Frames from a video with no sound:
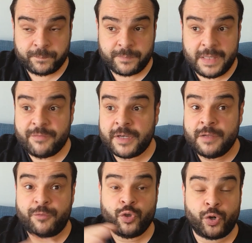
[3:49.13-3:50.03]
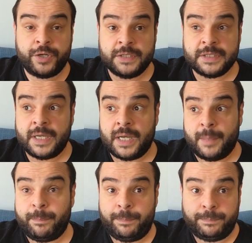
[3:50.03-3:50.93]
Even if you're in
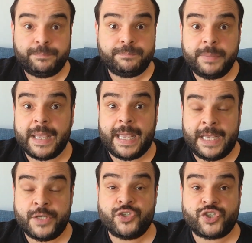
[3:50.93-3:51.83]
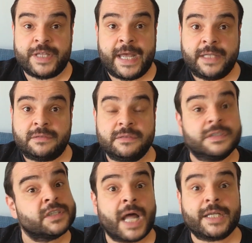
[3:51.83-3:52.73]
the age that
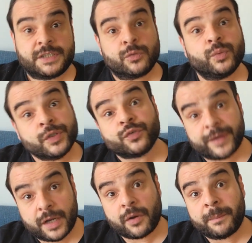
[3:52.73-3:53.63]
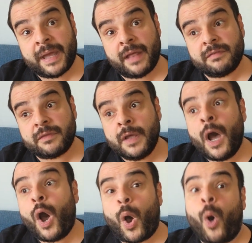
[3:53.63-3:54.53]
the doctor will recommend,
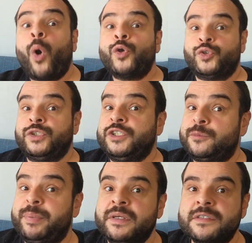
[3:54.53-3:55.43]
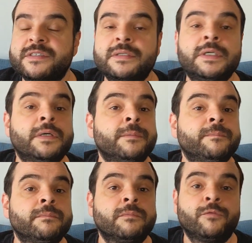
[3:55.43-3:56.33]
oh, you need pills,
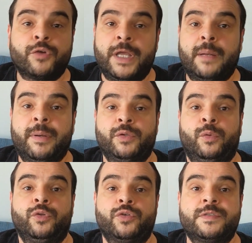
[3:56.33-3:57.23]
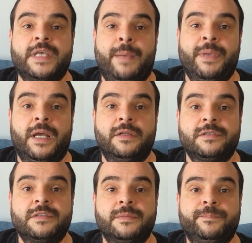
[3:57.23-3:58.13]
forget about all those
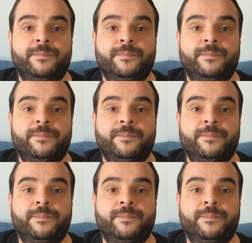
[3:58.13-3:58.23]
chemicals.